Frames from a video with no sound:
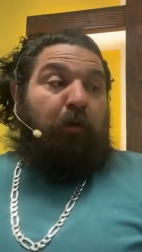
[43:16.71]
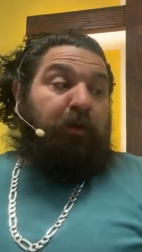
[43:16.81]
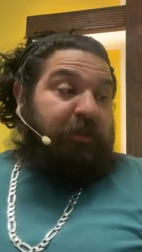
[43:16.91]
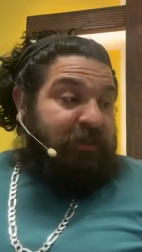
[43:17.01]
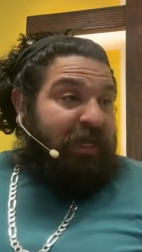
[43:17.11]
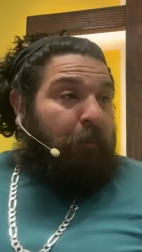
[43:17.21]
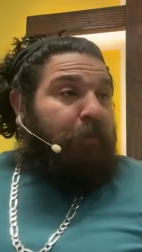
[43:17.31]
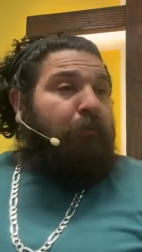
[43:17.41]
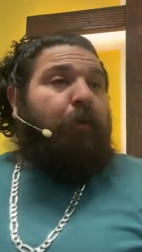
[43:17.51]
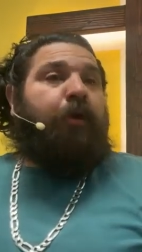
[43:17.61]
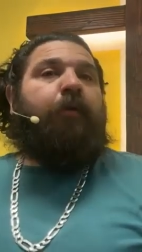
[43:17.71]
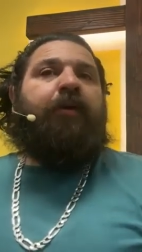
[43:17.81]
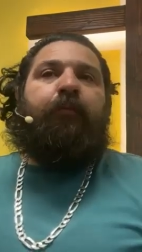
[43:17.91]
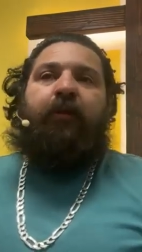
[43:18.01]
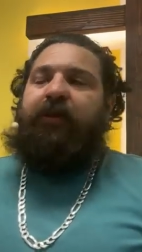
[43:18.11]
or sit before your
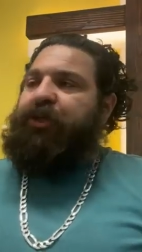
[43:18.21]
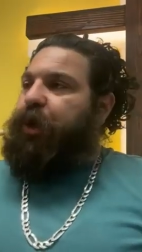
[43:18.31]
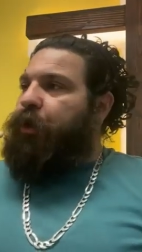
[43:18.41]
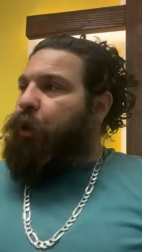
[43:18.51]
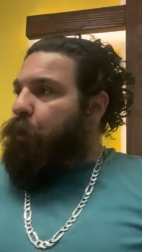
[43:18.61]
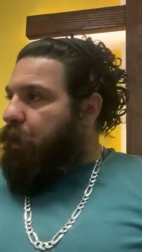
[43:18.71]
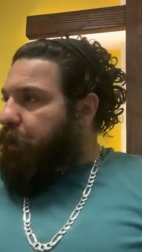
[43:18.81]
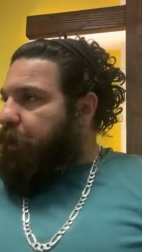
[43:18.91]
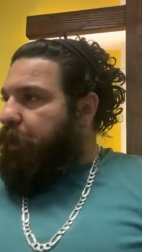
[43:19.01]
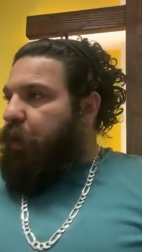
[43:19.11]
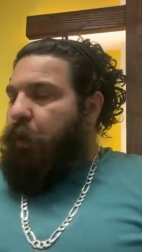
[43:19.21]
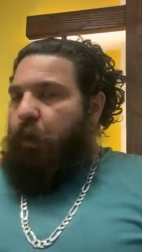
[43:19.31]
people and share your word?